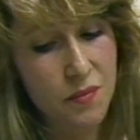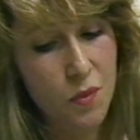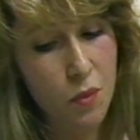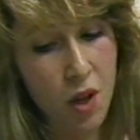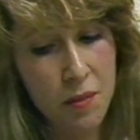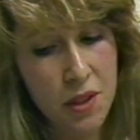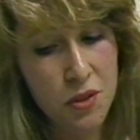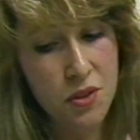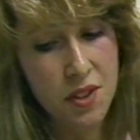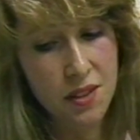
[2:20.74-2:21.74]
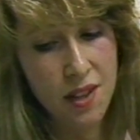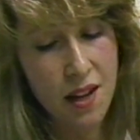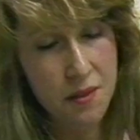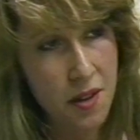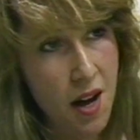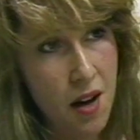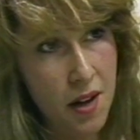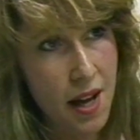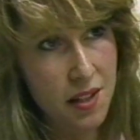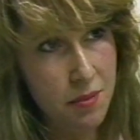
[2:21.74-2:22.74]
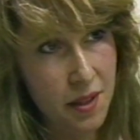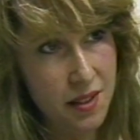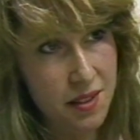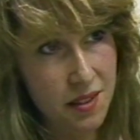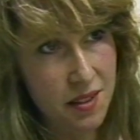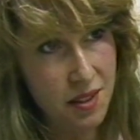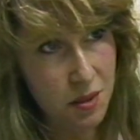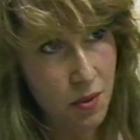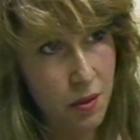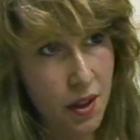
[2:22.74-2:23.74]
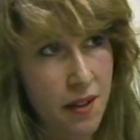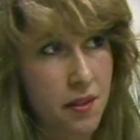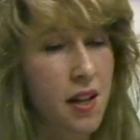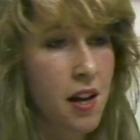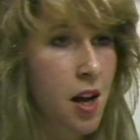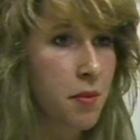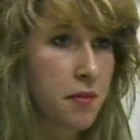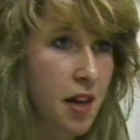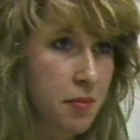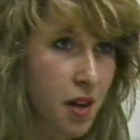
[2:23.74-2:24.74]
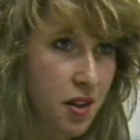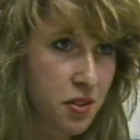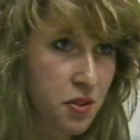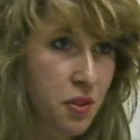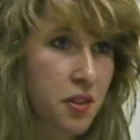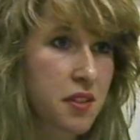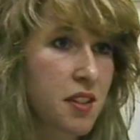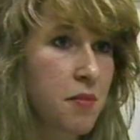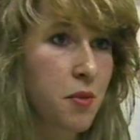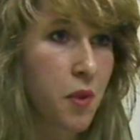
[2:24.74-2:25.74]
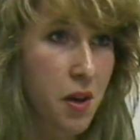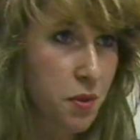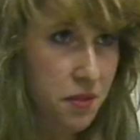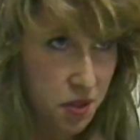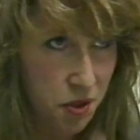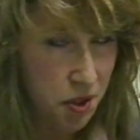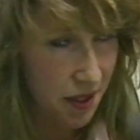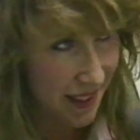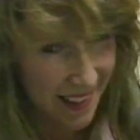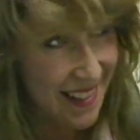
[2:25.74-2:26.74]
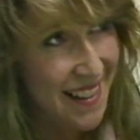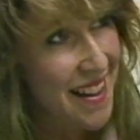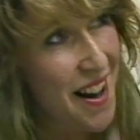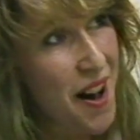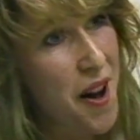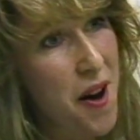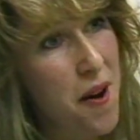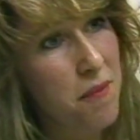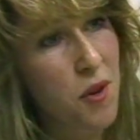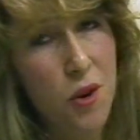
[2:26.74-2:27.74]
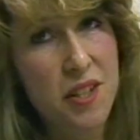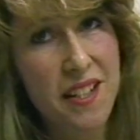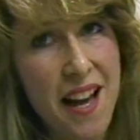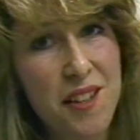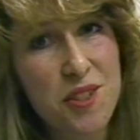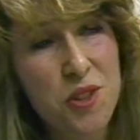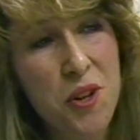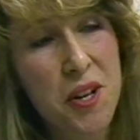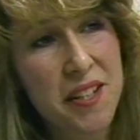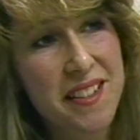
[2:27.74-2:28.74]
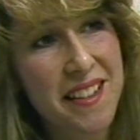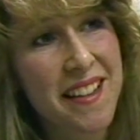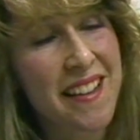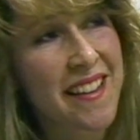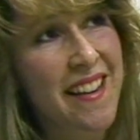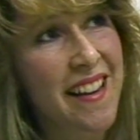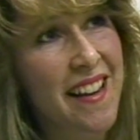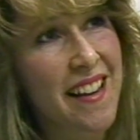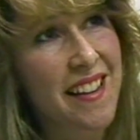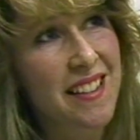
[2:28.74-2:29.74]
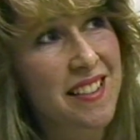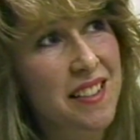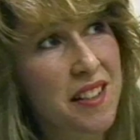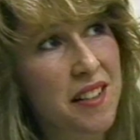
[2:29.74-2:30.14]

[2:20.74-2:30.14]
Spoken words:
we're going to be introducing a lot of horror aspects in this as well. We're going to have a couple of vampire stories, a couple of werewolf stories, haunted house stories. And